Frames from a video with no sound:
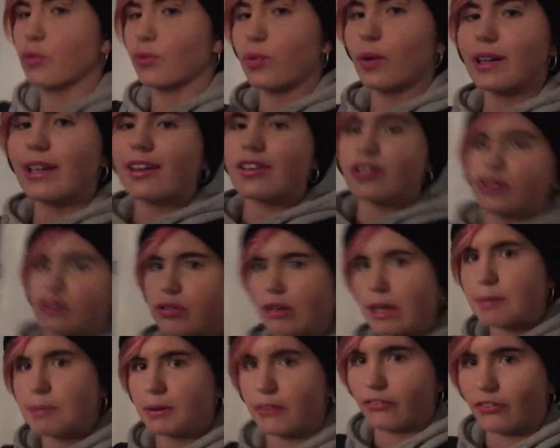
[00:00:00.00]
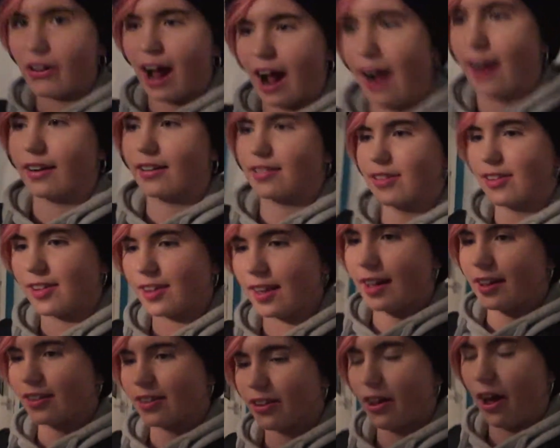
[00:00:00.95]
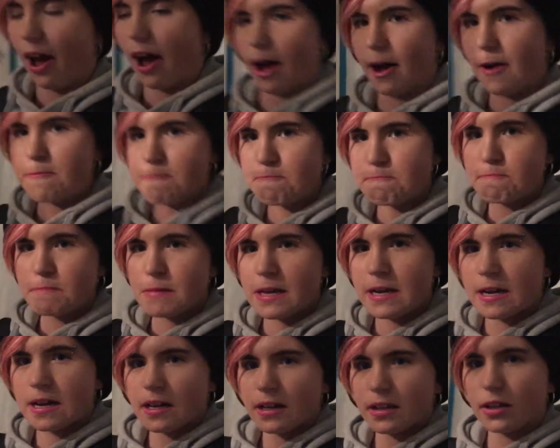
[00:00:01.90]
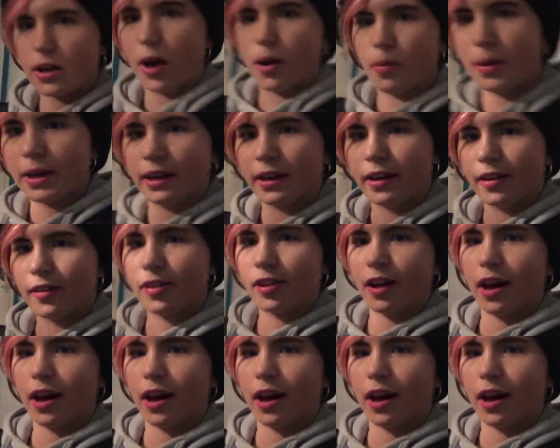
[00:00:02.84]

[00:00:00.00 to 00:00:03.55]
when it's creepy facts, it's like, you know what I mean? It's